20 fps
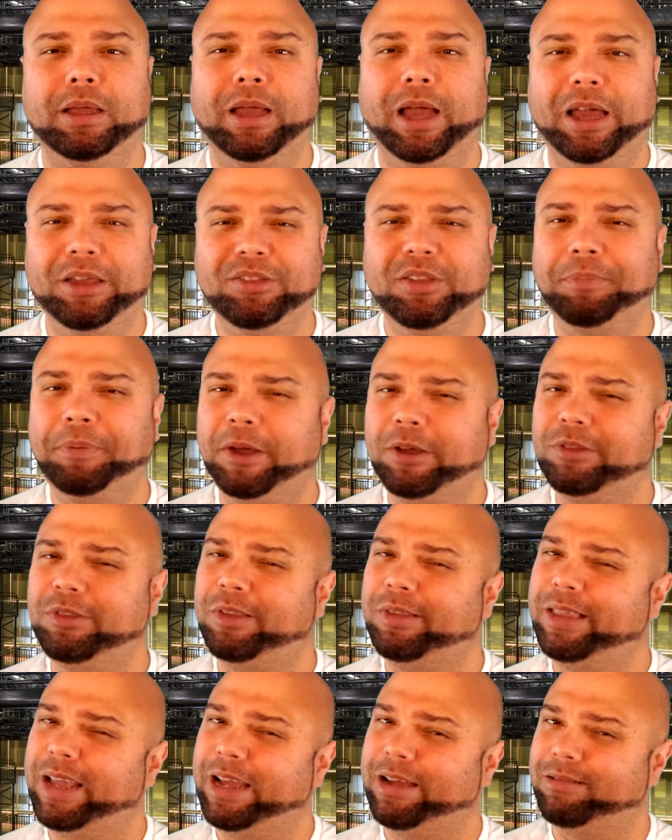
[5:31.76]
I
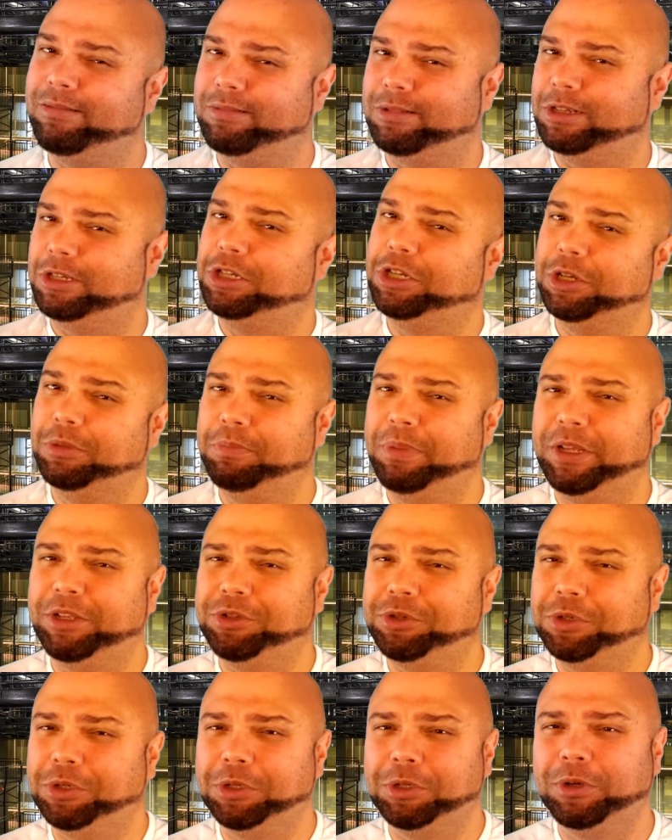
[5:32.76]
suppose that could be
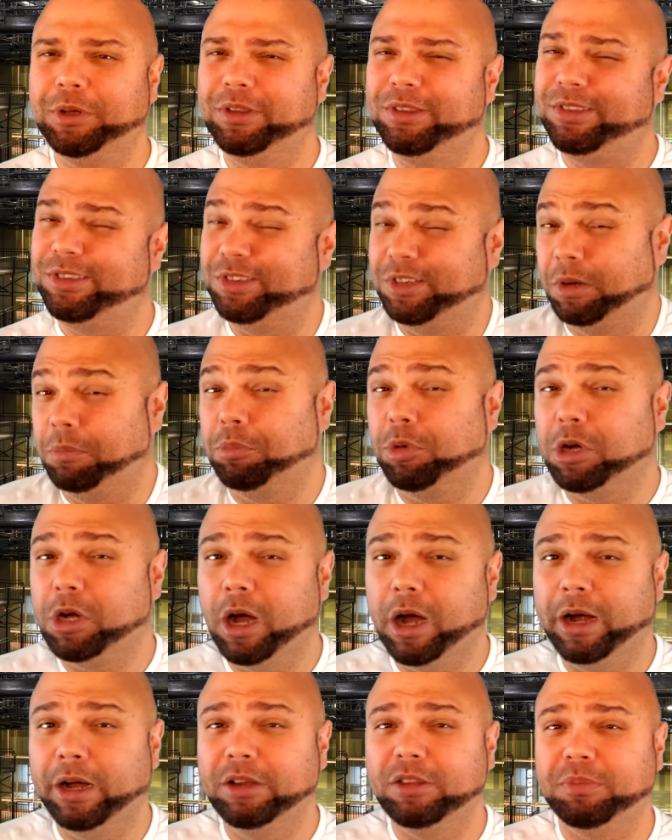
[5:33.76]
true in some
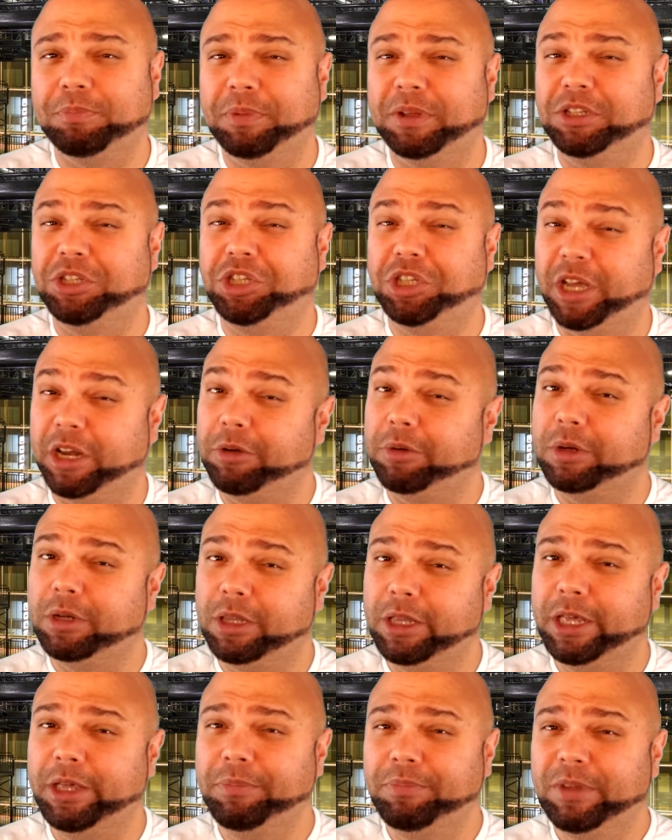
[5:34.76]
regards, but
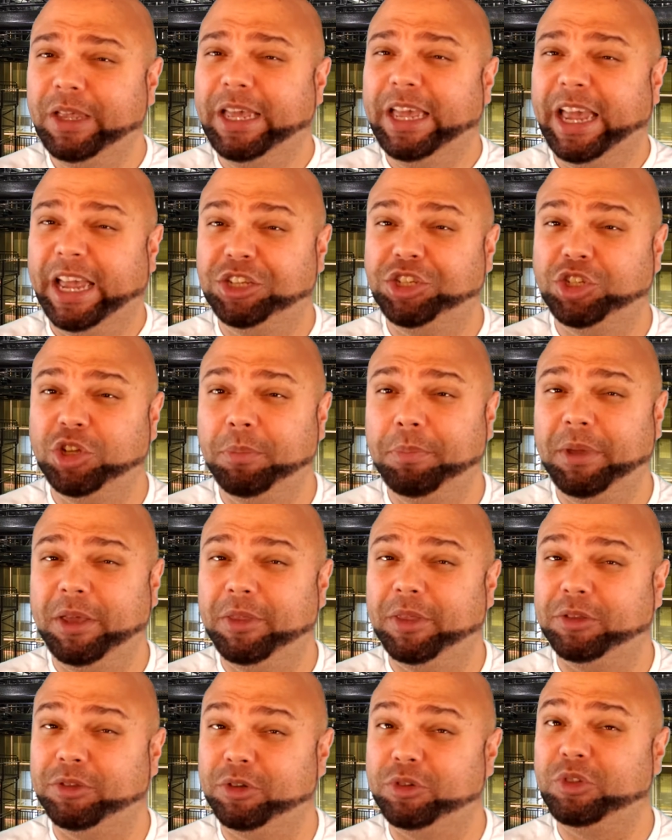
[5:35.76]
generally, it should be
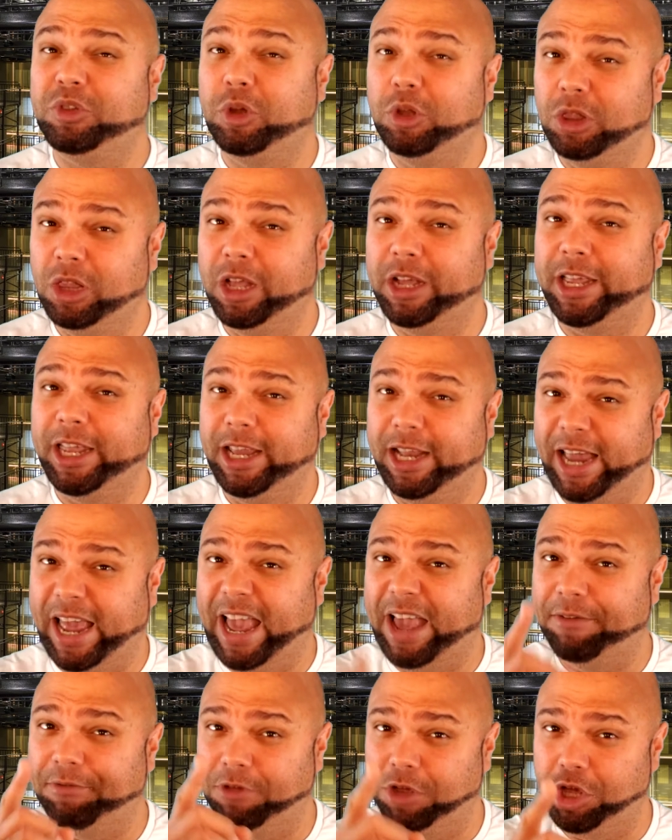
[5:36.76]
that they're so lucky to
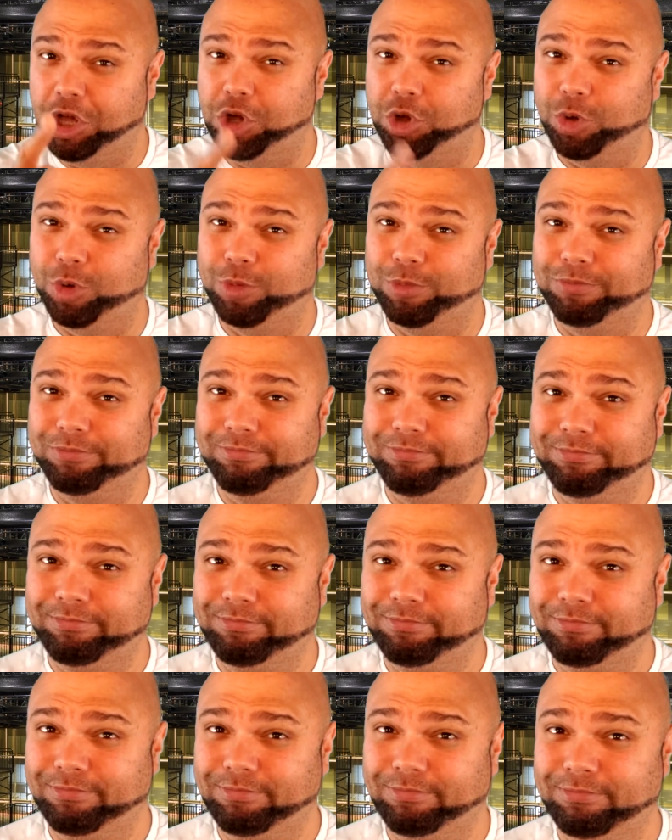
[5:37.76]
have you.
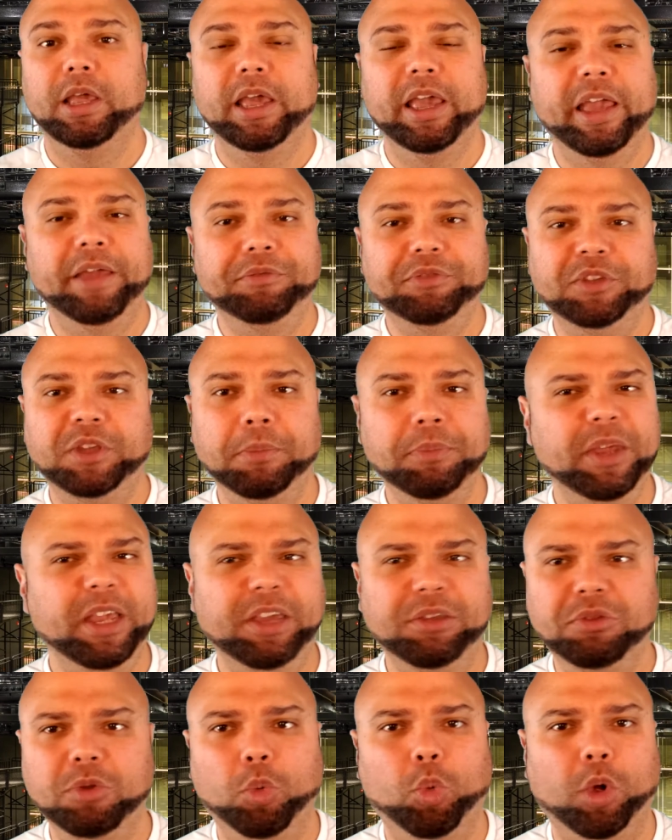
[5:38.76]
If something
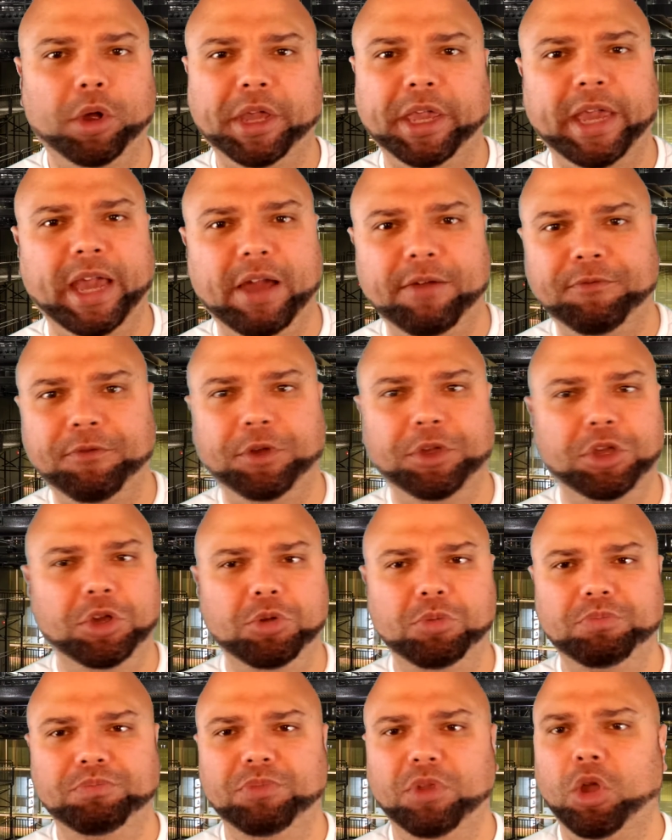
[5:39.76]
isn't working out for
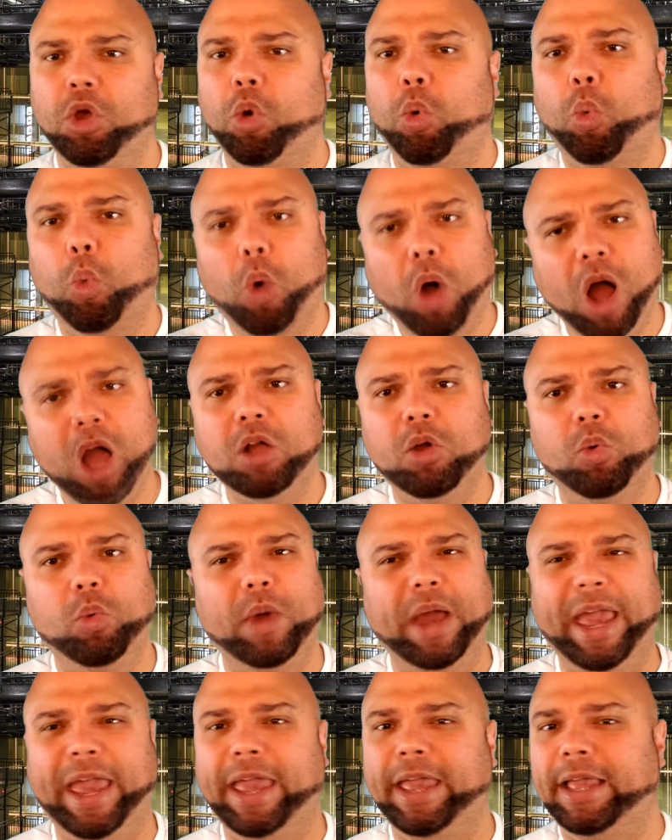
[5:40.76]
you, walk
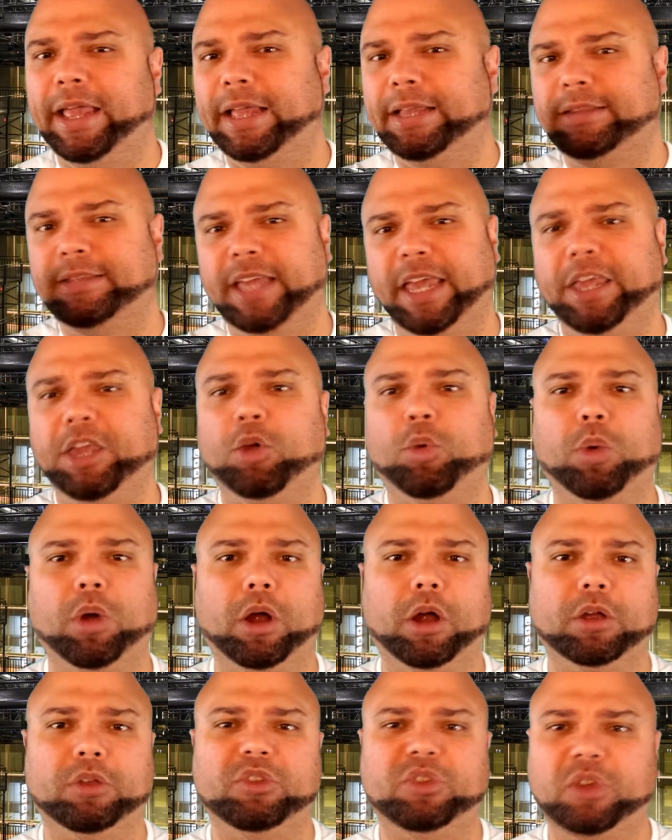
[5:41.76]
away and take your
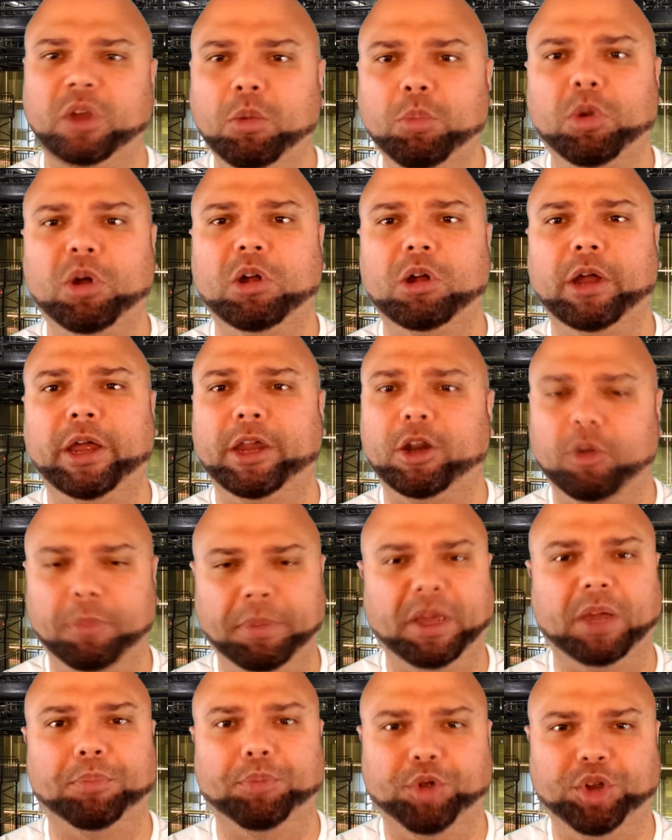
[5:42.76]
work somewhere it'll
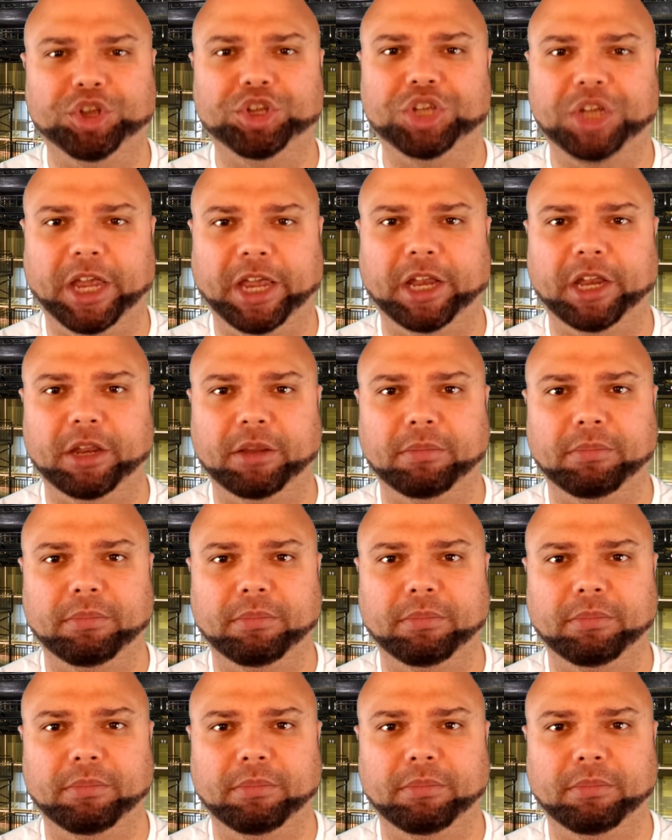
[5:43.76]
be appreciated.